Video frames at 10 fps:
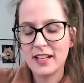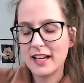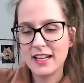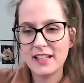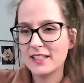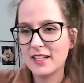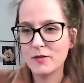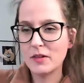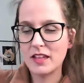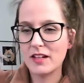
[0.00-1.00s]
I can't see him
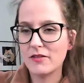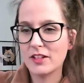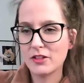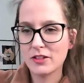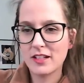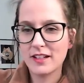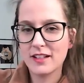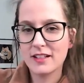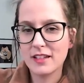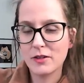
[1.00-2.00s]
with any facial
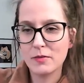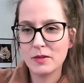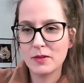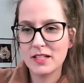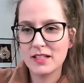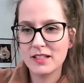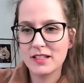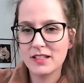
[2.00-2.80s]
hair. That would be weird.